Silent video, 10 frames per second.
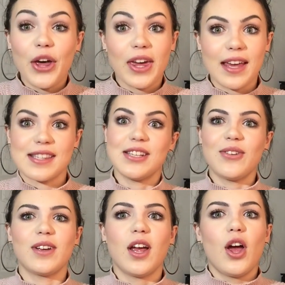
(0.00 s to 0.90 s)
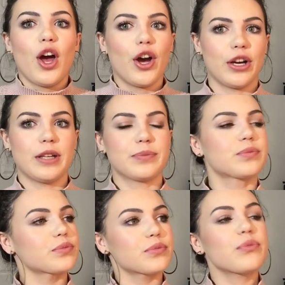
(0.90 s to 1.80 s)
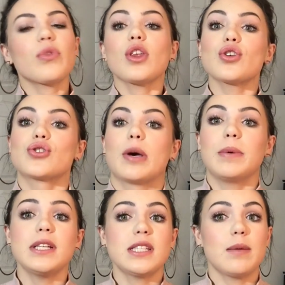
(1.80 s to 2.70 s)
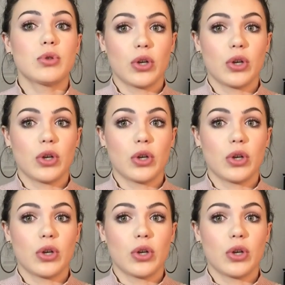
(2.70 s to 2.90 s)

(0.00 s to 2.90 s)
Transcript: Okay, so, alright. So I'm going to stop